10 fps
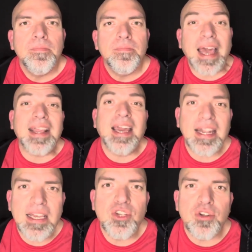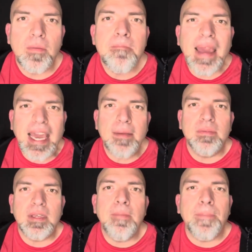That kind of injured,
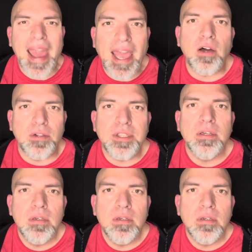maimed, impaled,